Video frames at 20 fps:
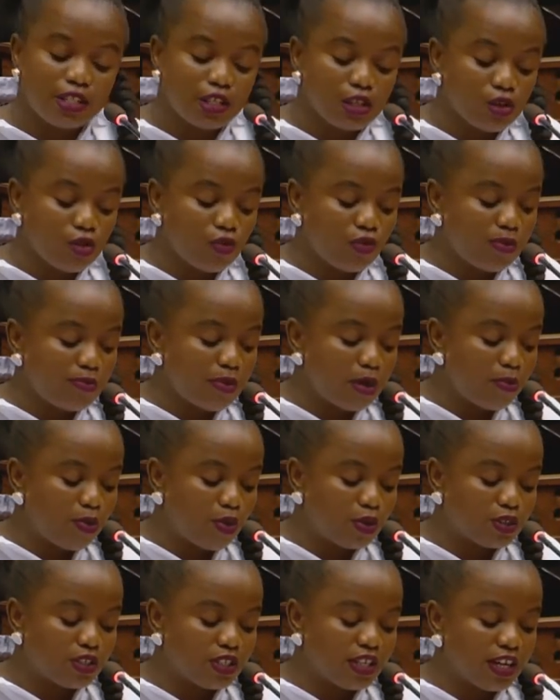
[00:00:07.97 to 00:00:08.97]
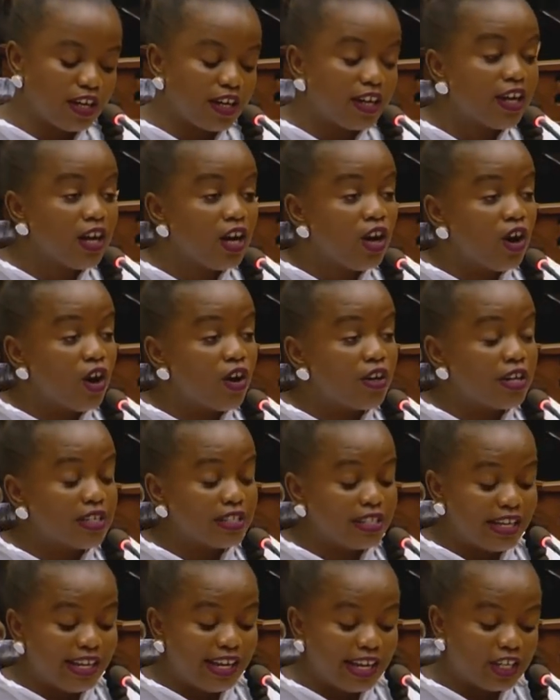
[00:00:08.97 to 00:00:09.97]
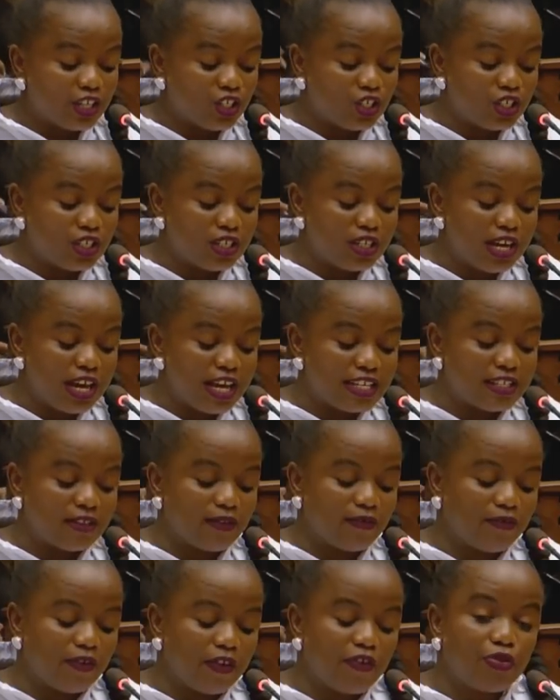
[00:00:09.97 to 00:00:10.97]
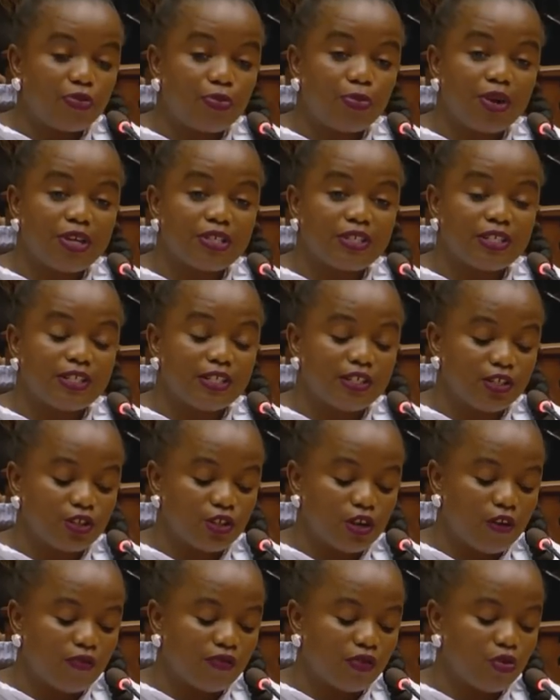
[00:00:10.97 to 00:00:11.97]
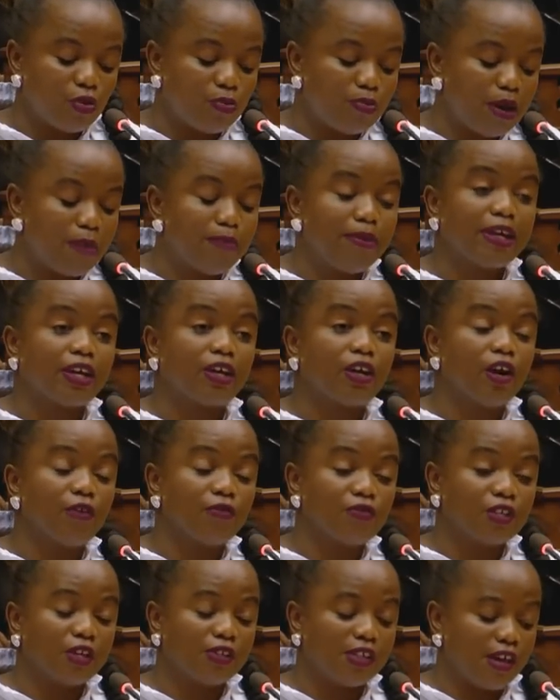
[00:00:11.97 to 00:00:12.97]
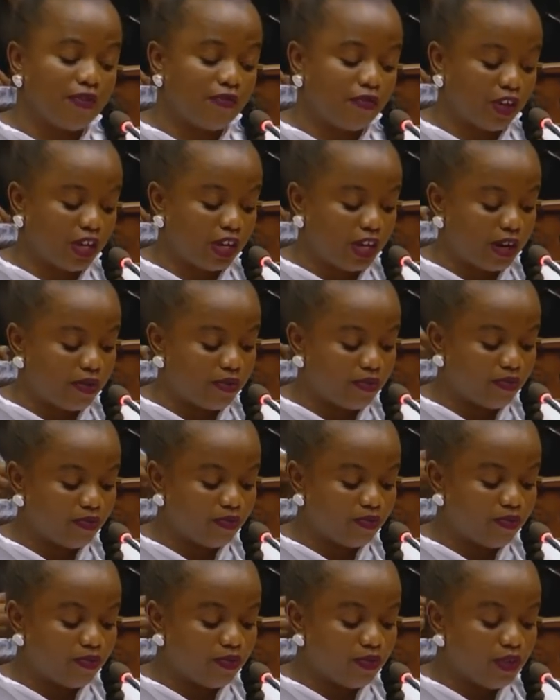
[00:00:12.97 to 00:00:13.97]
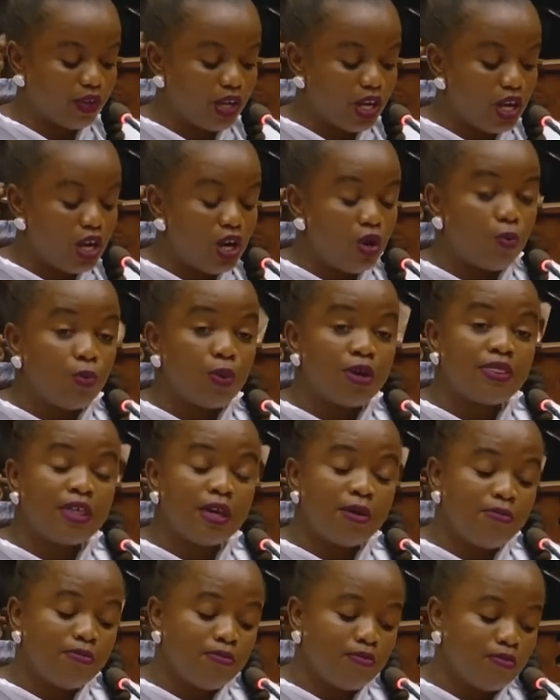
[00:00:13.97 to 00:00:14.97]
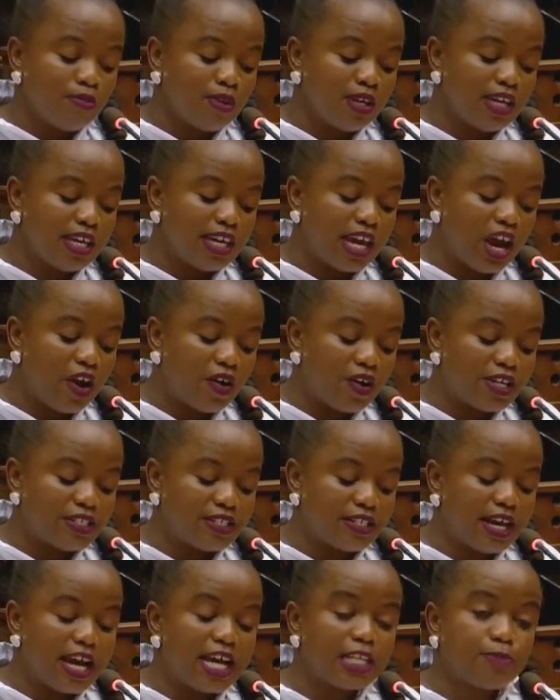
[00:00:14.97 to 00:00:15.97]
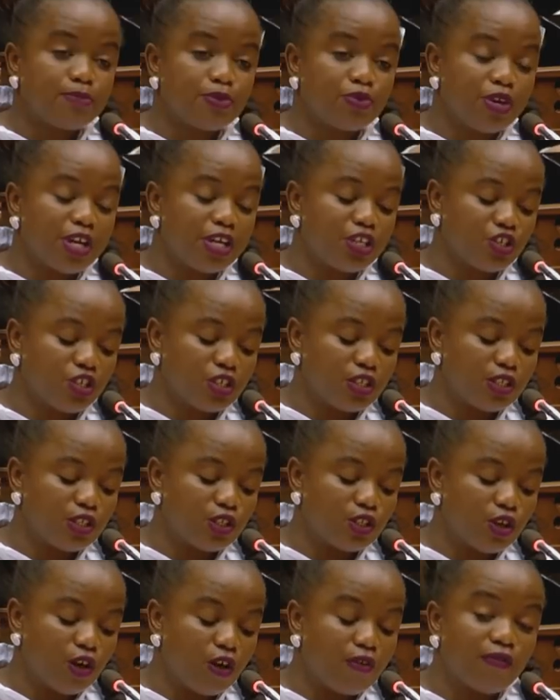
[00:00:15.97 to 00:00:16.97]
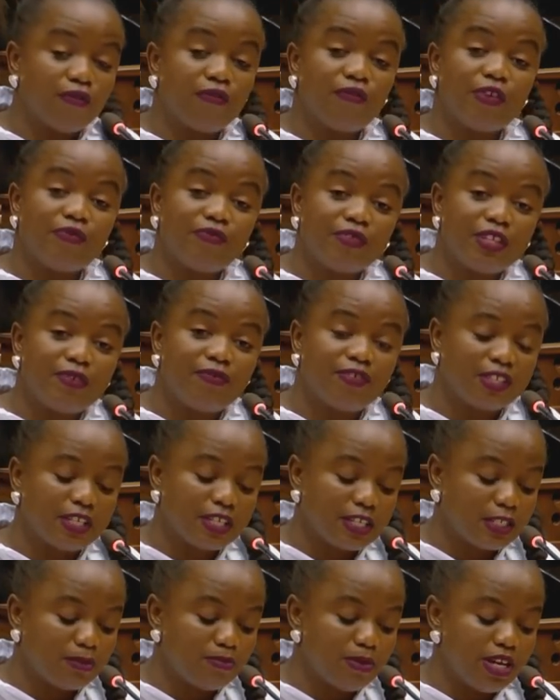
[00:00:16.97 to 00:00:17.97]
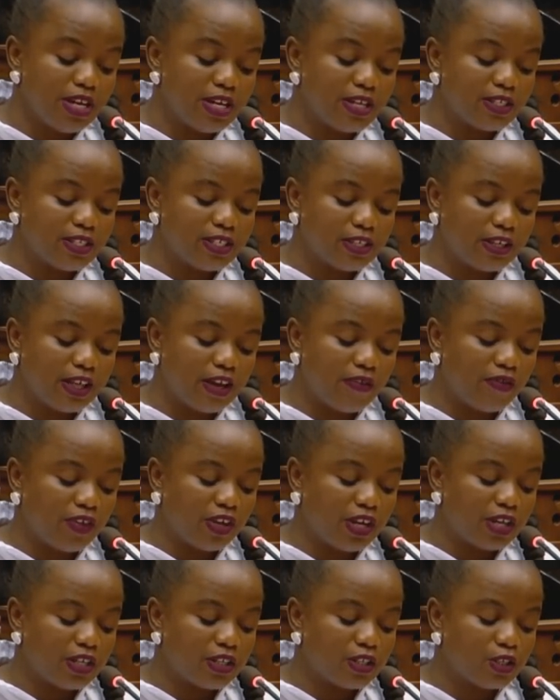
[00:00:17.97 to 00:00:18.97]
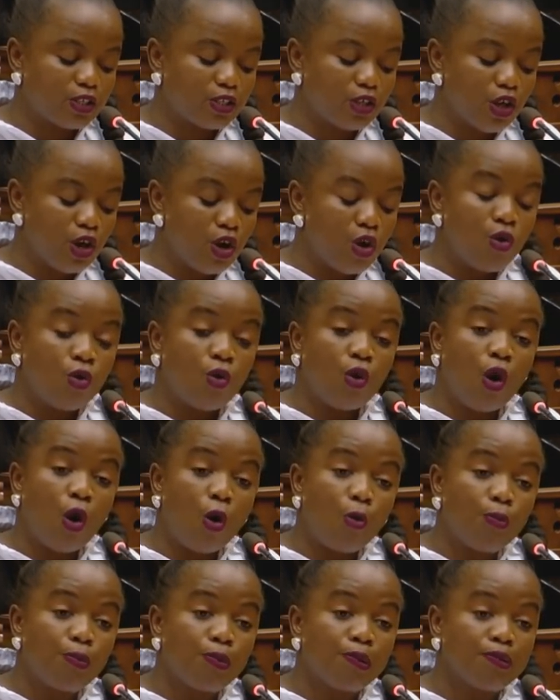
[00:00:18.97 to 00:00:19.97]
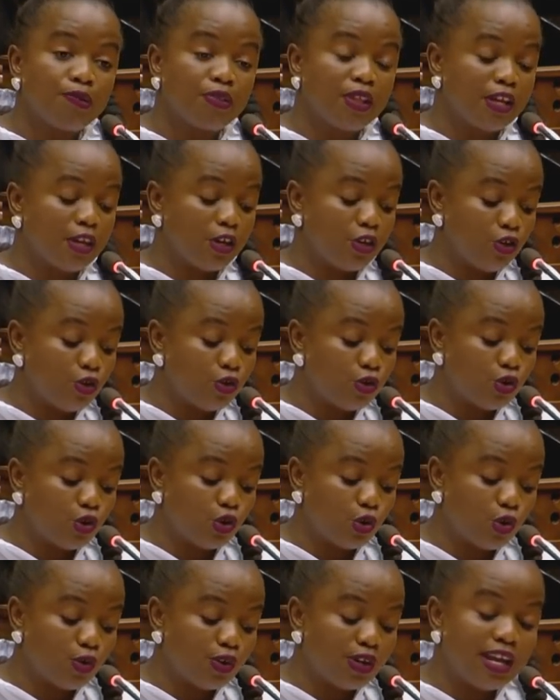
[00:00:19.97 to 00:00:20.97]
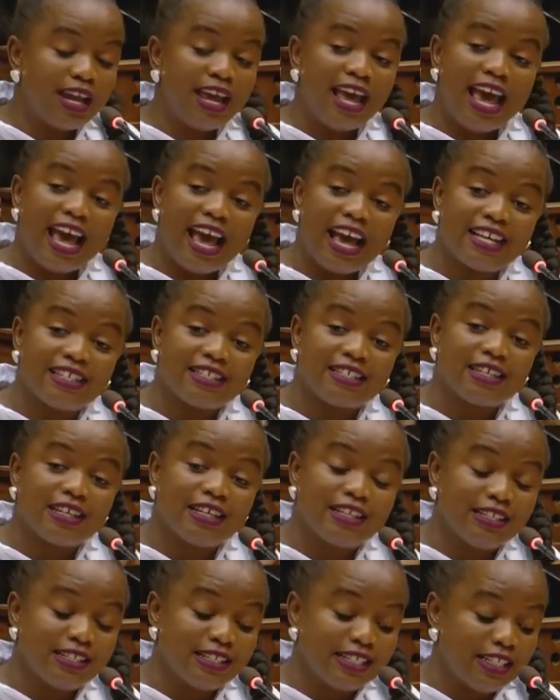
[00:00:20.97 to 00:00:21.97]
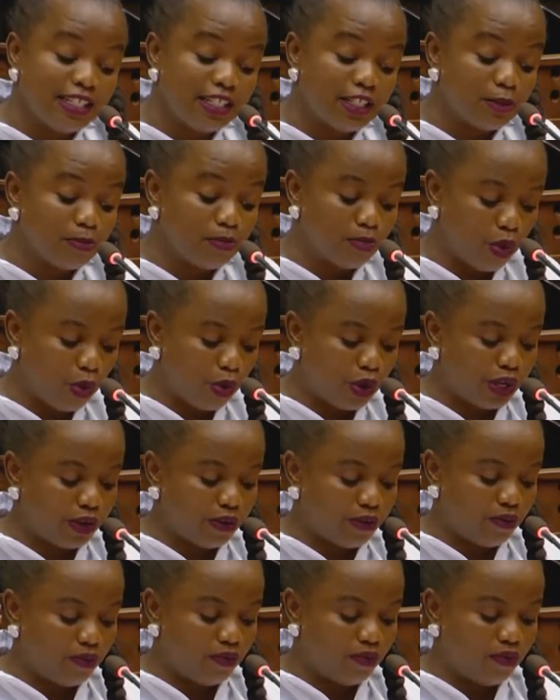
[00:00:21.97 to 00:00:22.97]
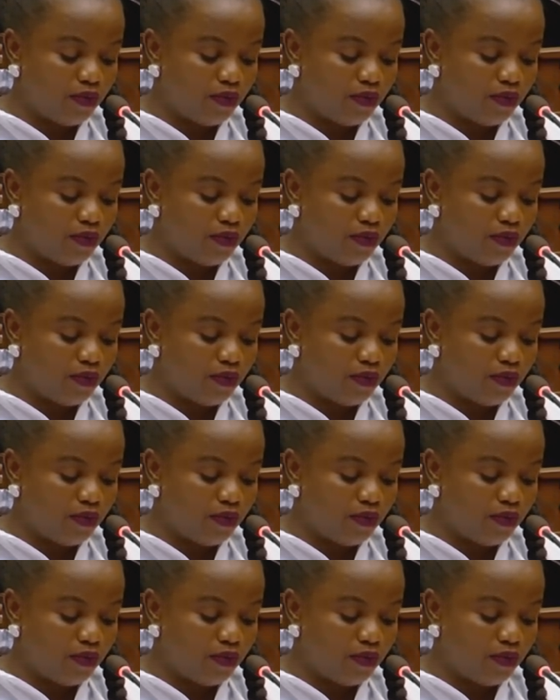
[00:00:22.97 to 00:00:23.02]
Cyril Ramaphosa on his election as the 5th President of the Republic of South Africa. With him, he carries the aspirations of 56 million South Africans who hope that a new dawn has indeed broken.